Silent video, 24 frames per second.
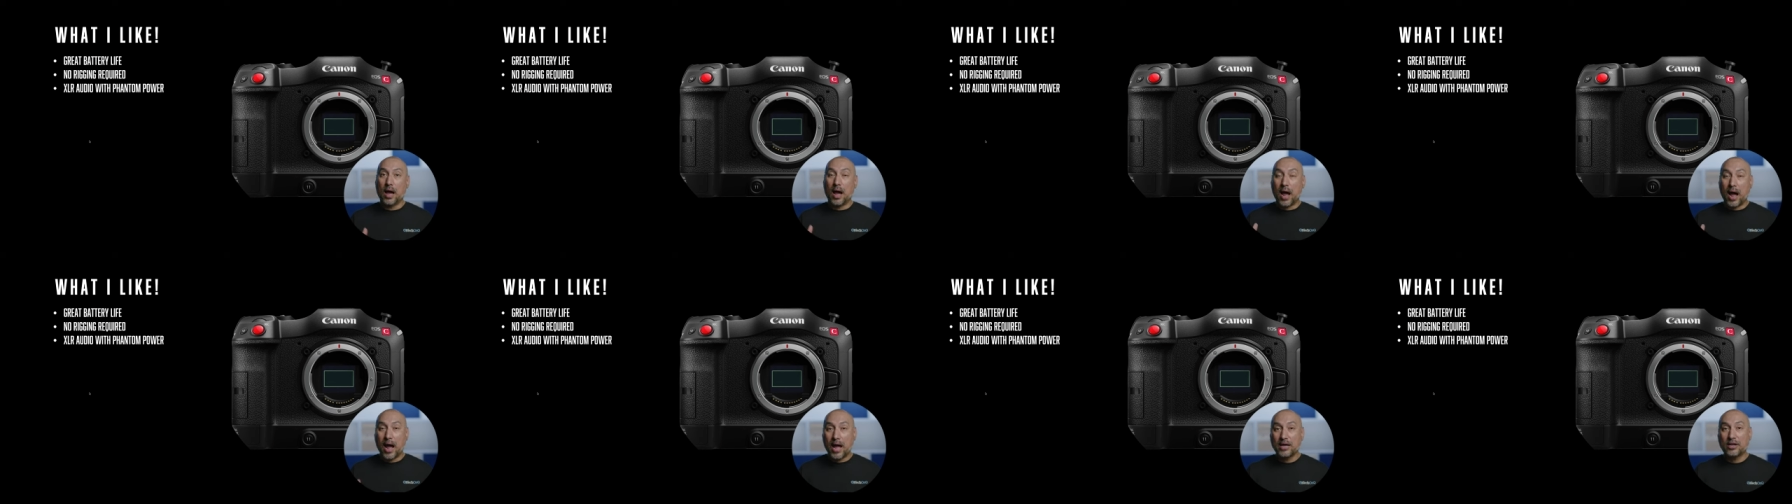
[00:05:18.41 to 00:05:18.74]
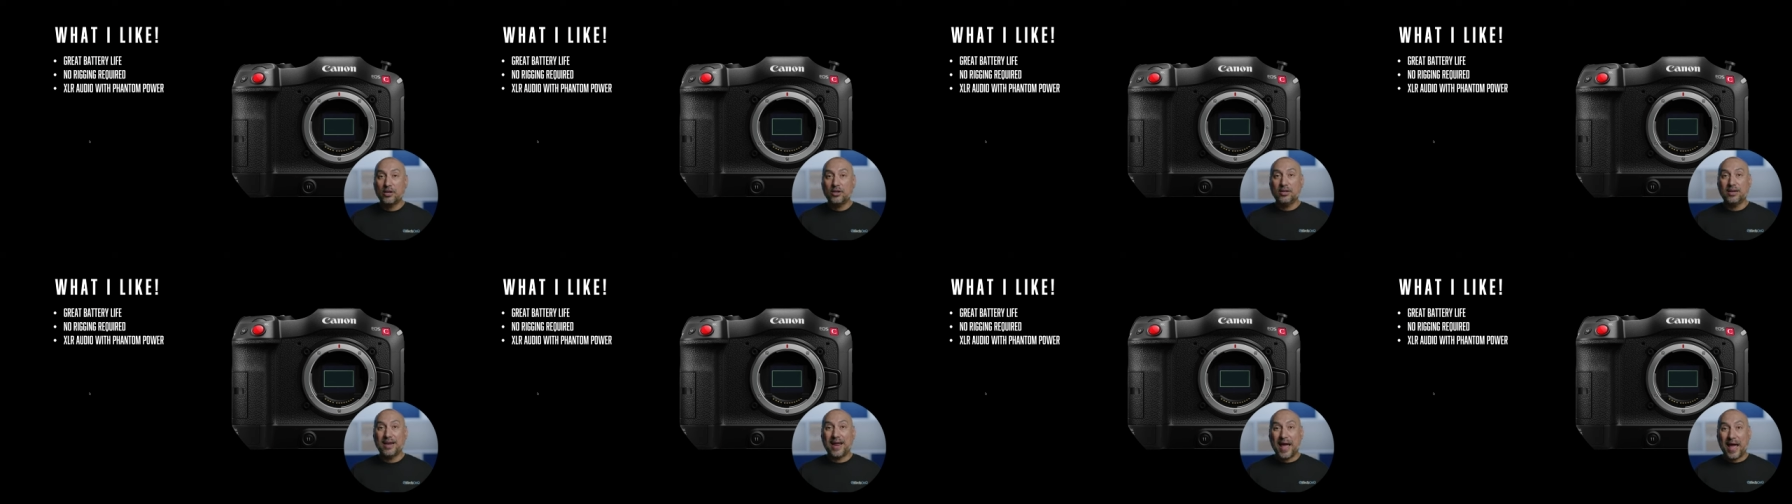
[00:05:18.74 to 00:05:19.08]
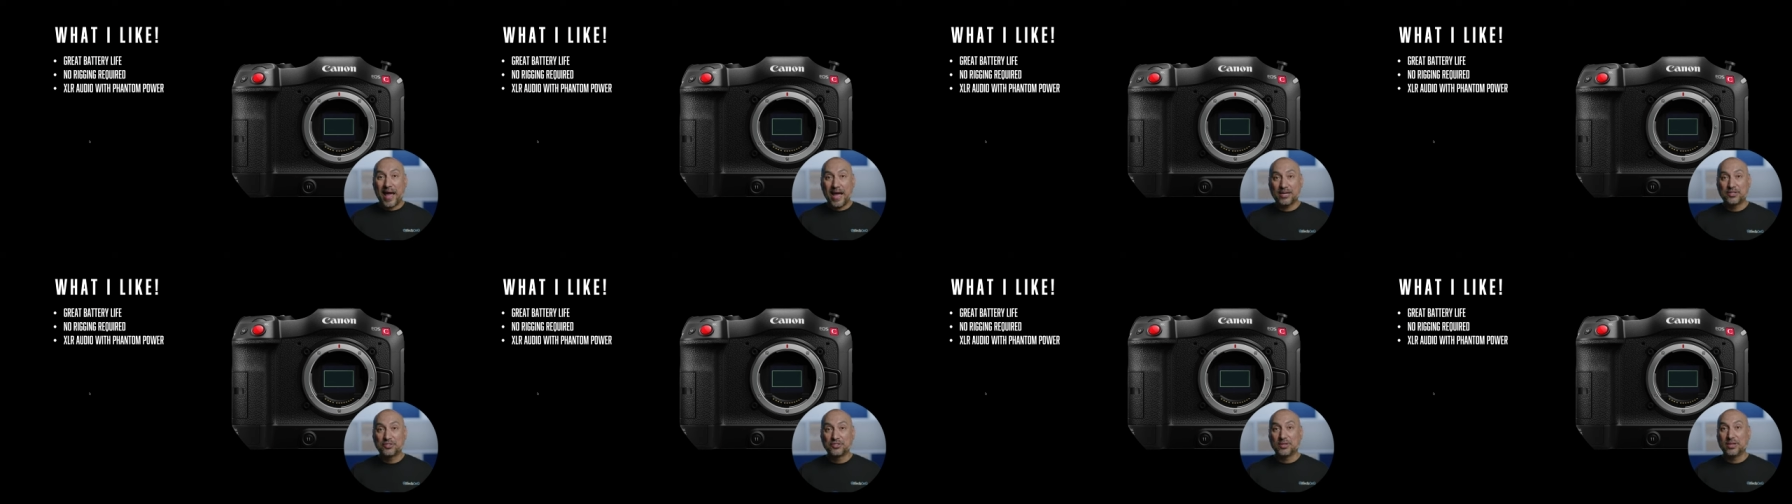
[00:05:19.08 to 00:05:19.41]
I could
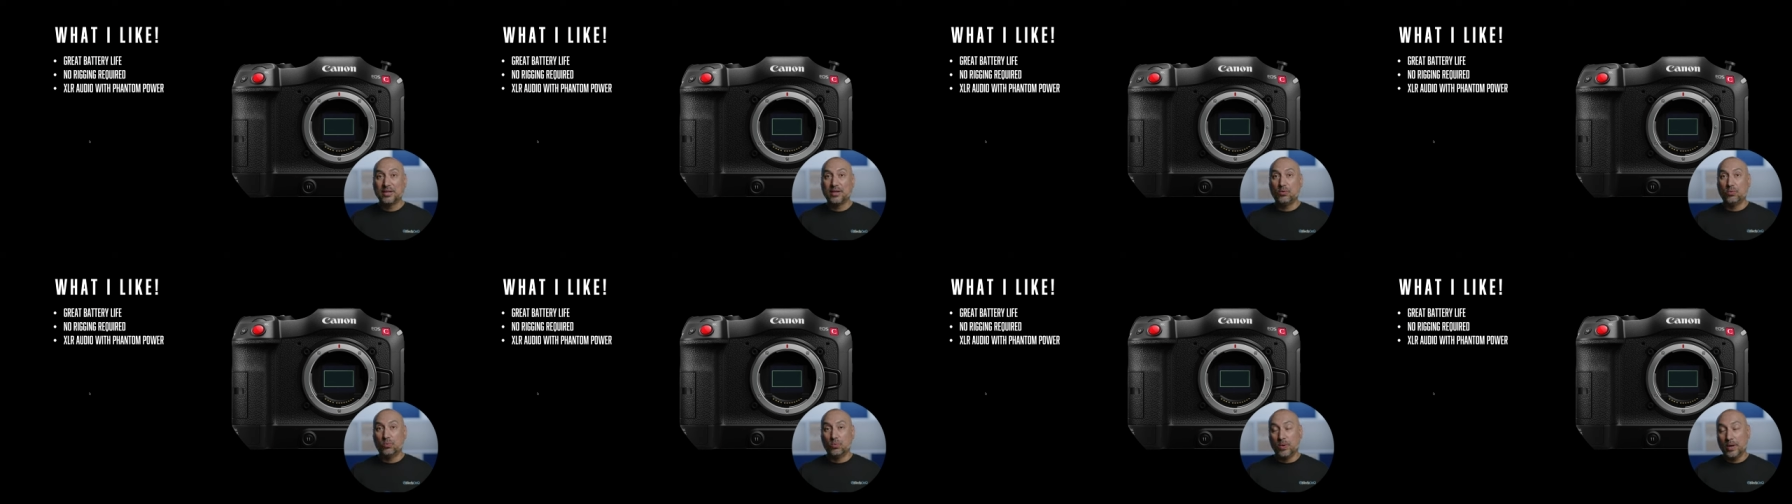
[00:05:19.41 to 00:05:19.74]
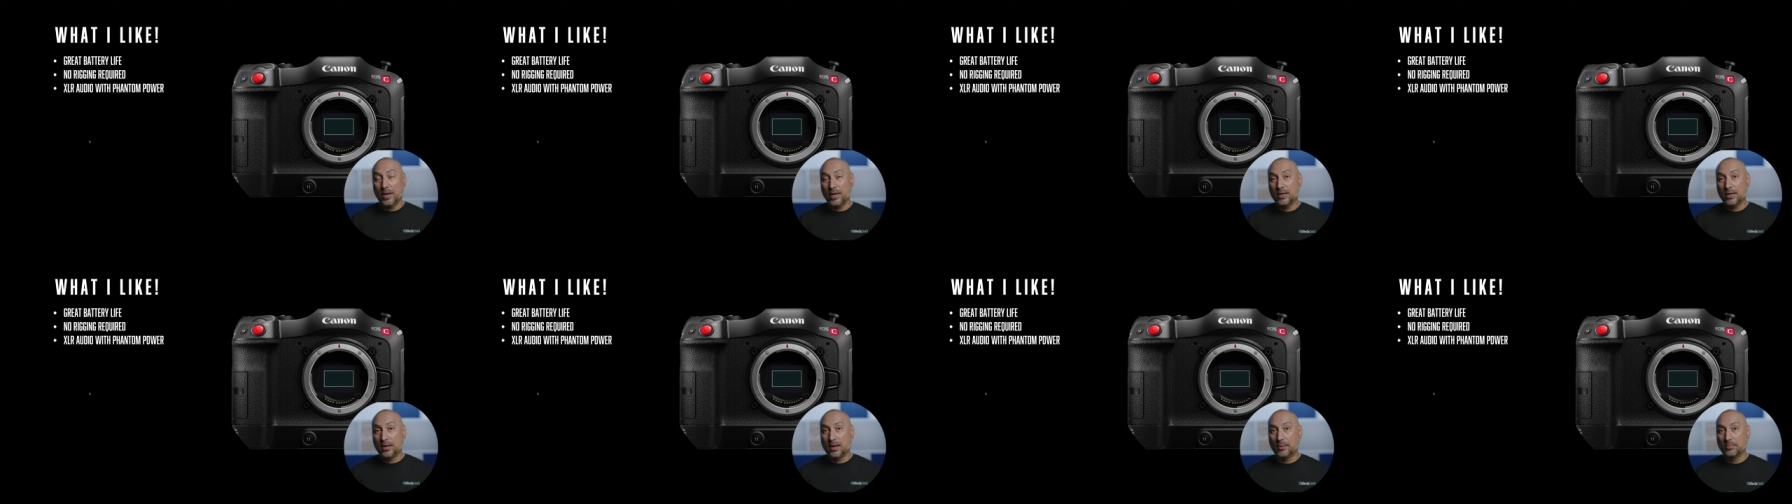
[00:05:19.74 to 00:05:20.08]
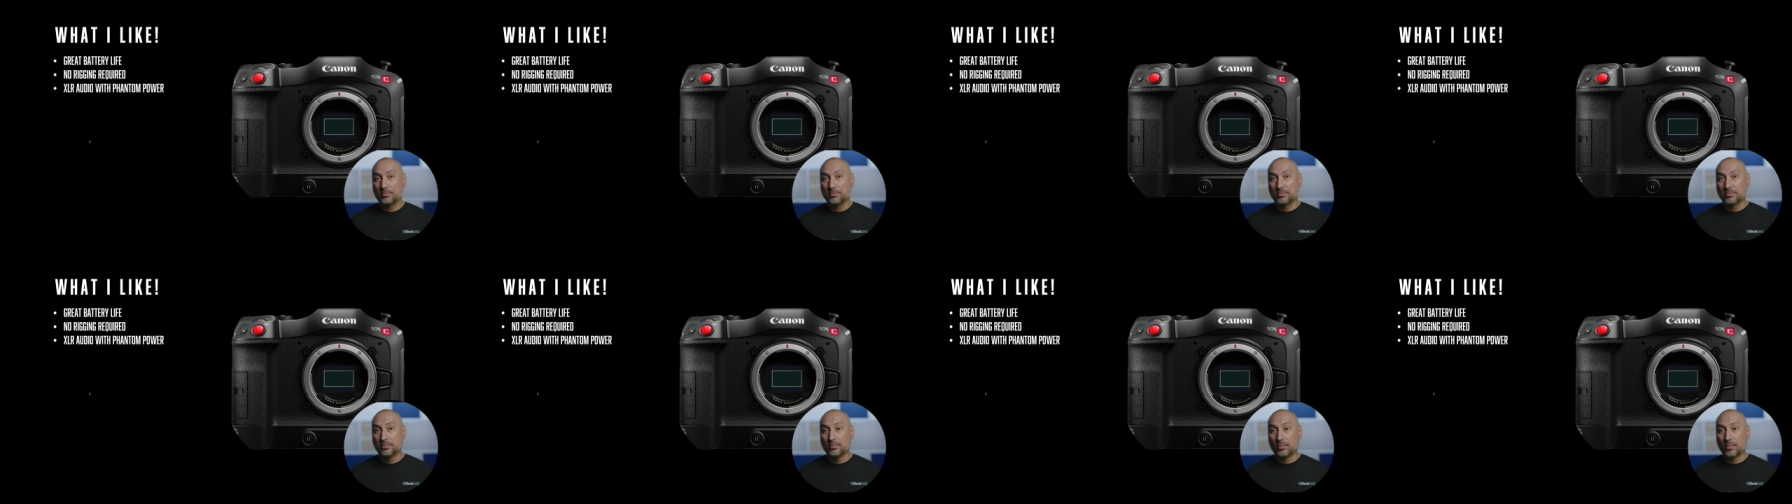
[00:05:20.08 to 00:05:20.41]
actually rig
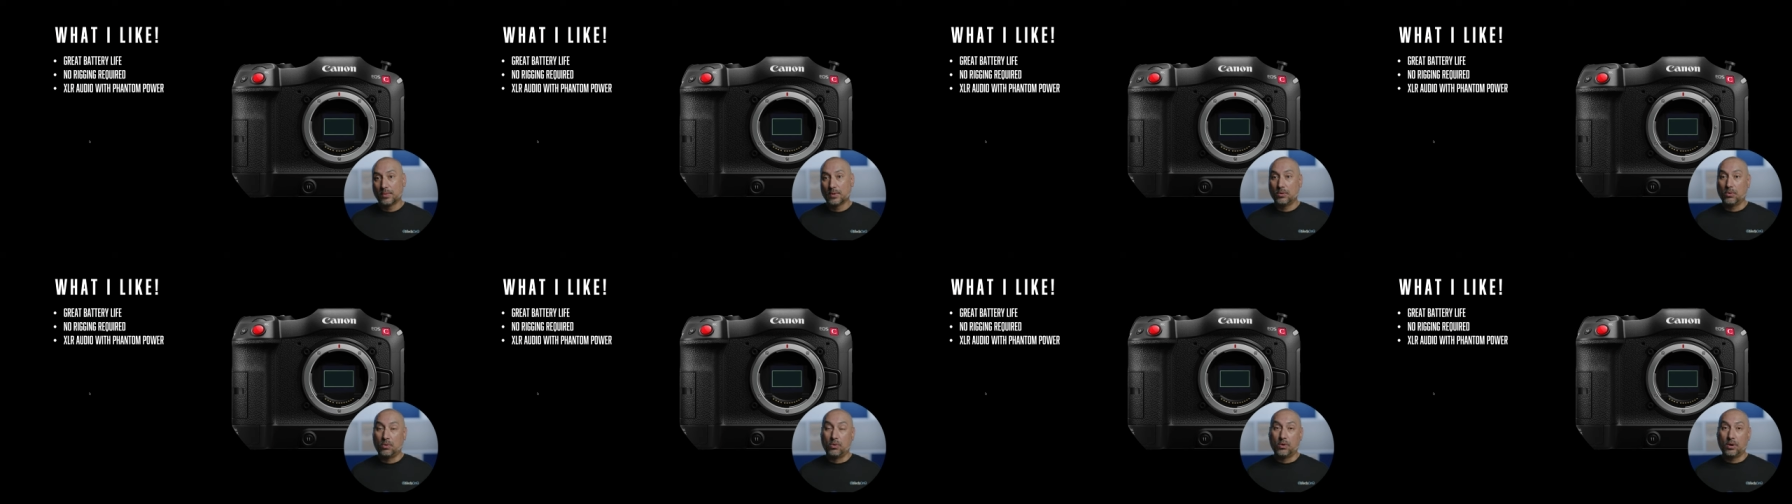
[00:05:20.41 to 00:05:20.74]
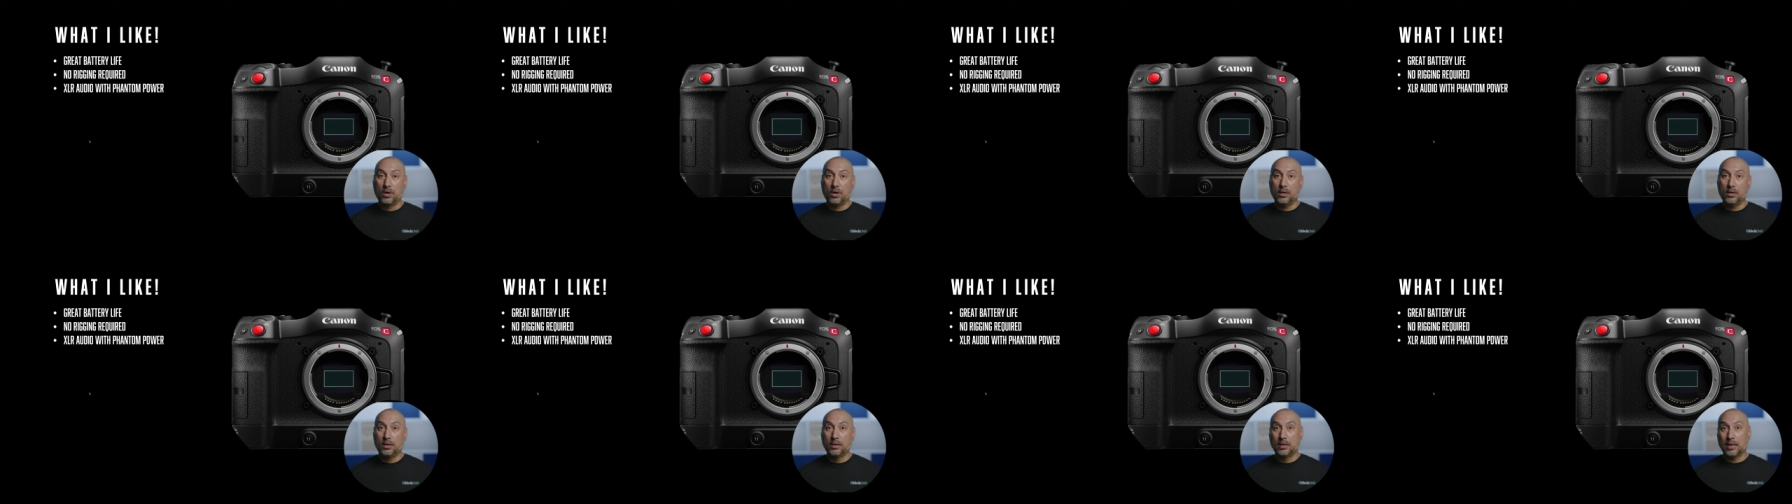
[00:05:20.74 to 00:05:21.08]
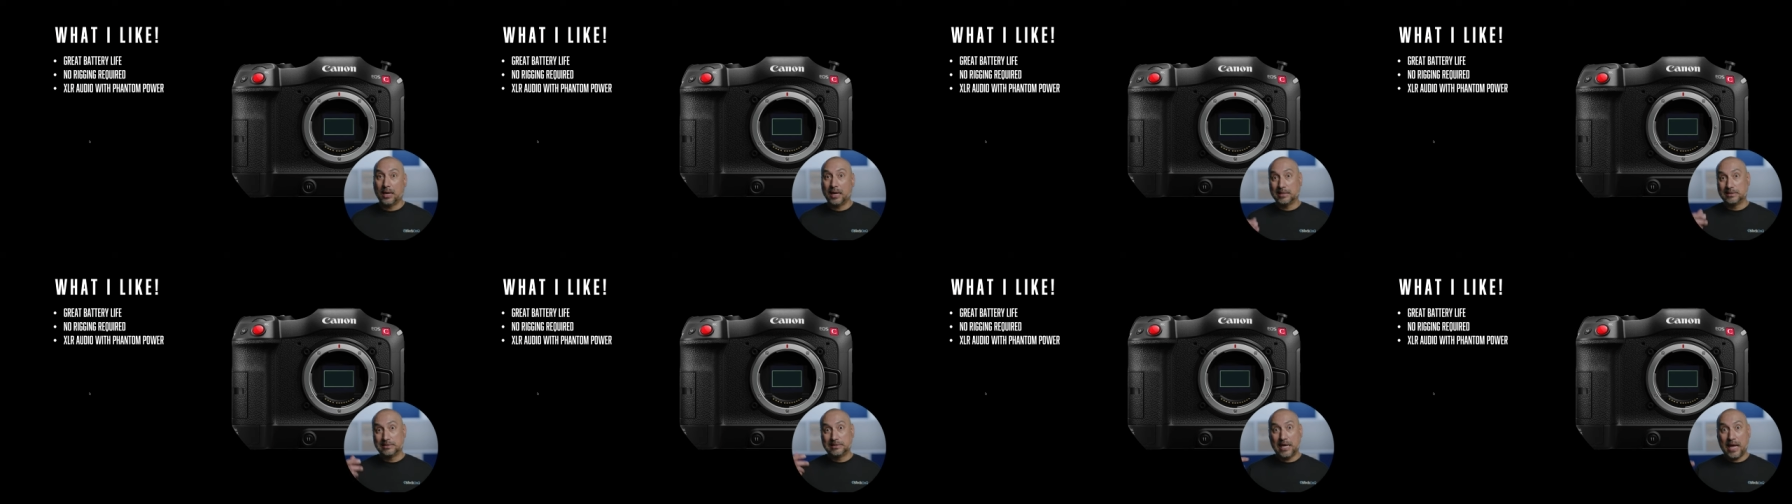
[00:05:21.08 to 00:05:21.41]
up or
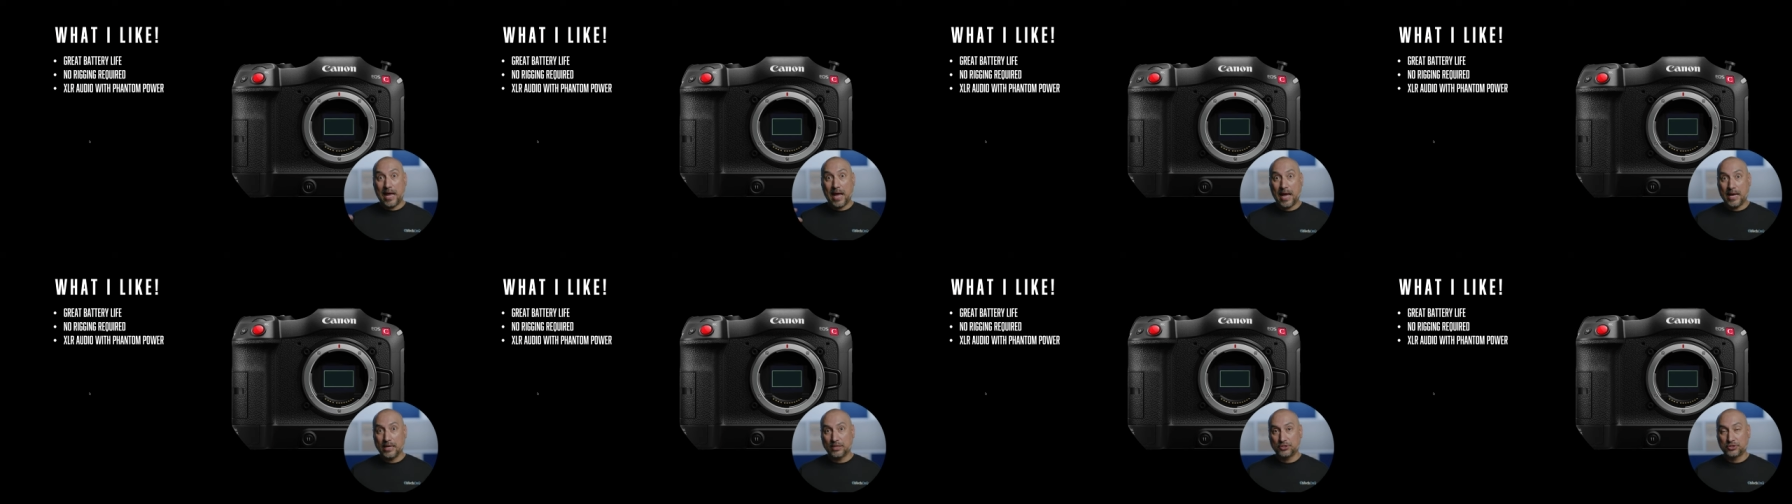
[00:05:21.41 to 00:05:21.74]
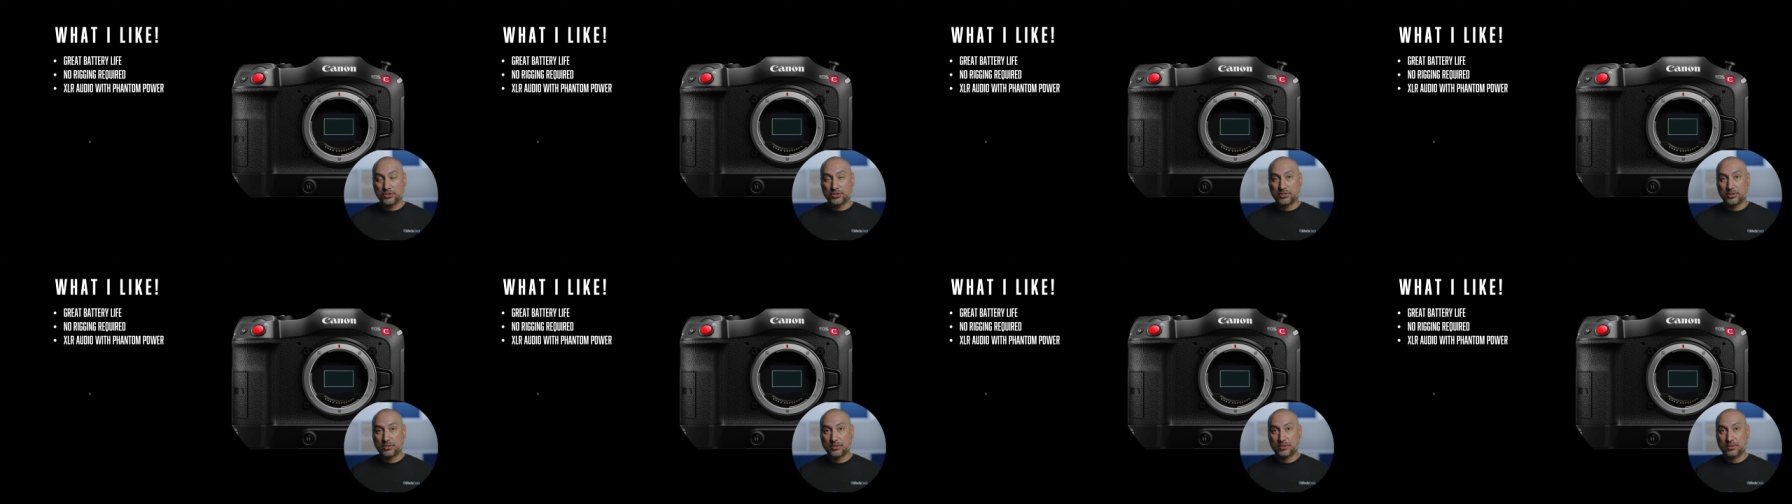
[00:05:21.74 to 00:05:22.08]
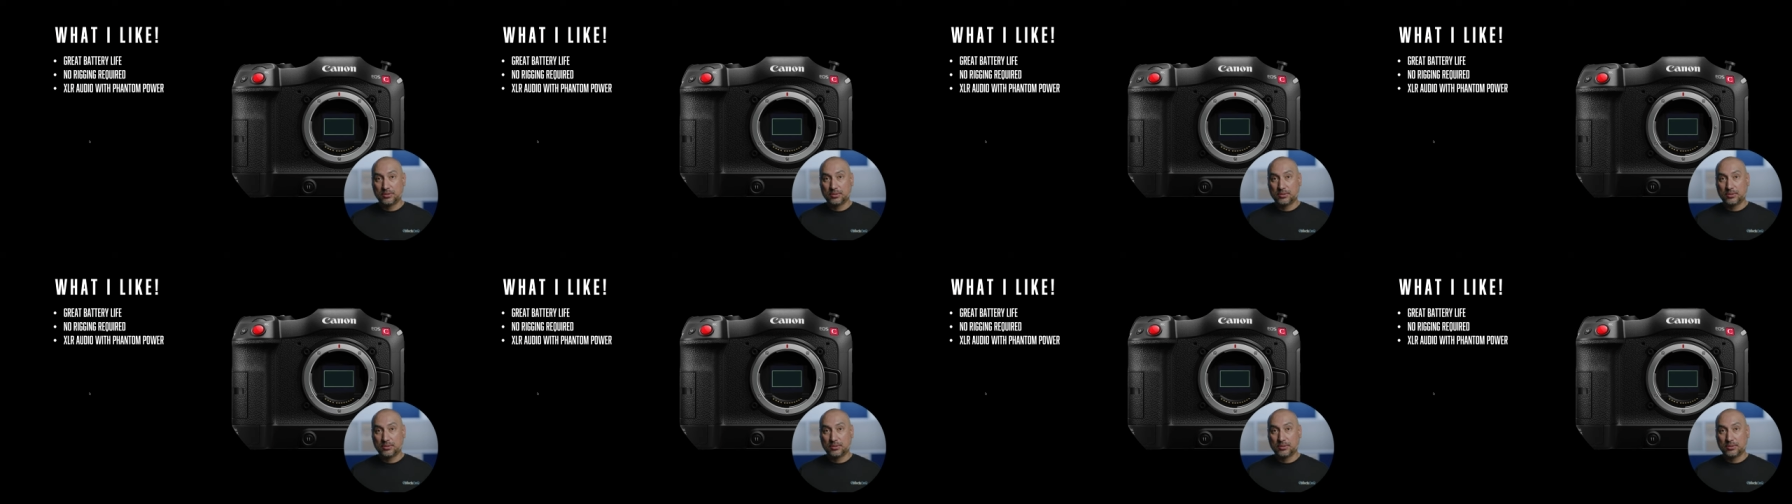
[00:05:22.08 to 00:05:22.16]
attach,